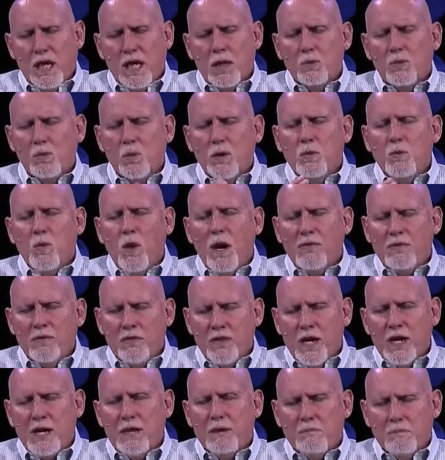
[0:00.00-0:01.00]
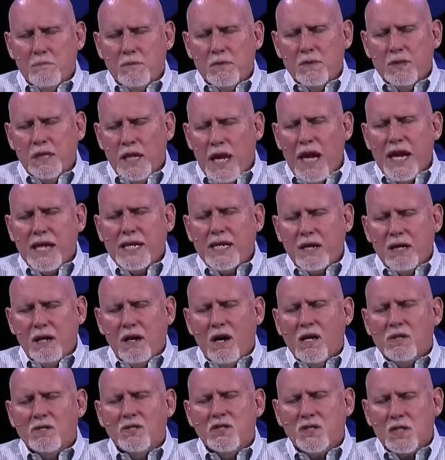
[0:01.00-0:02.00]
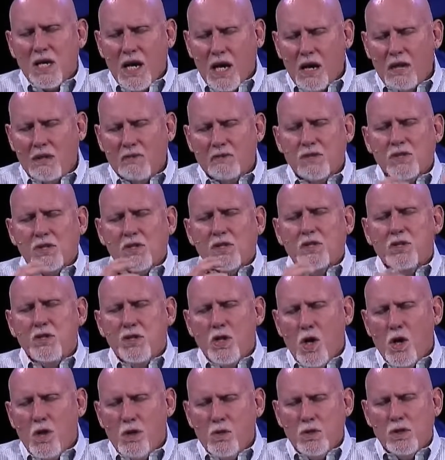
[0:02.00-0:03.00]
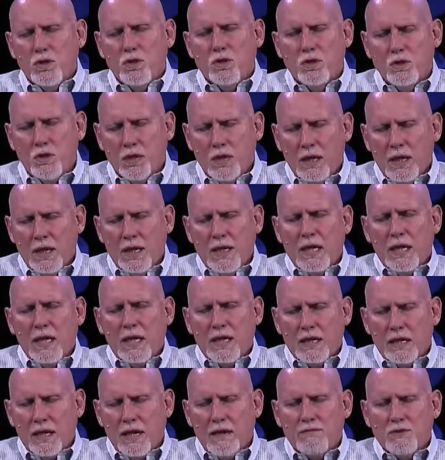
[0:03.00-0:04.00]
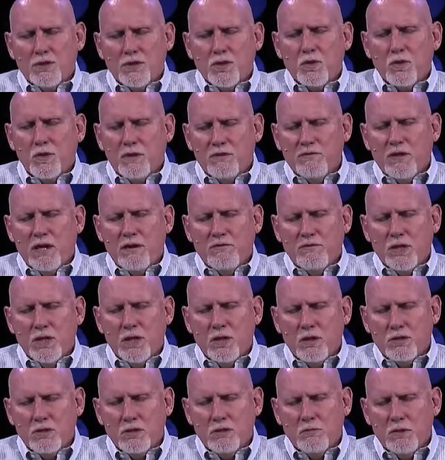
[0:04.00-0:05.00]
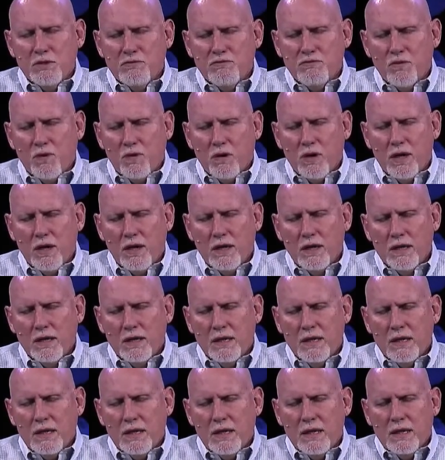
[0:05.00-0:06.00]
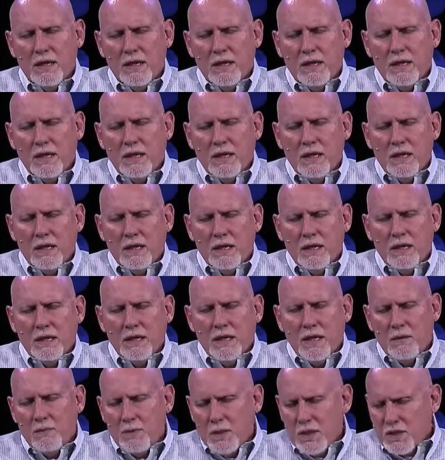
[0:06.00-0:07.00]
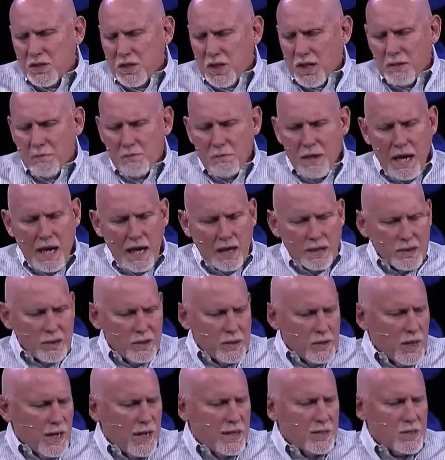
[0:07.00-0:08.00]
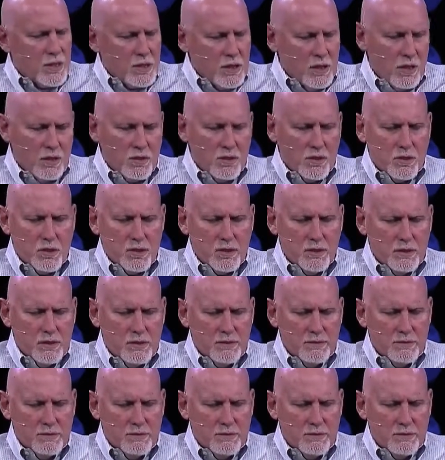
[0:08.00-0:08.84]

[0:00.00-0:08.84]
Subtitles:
And we want them, like ourselves, to know you at levels we've never known you before. Everybody's head bowed and your eyes closed.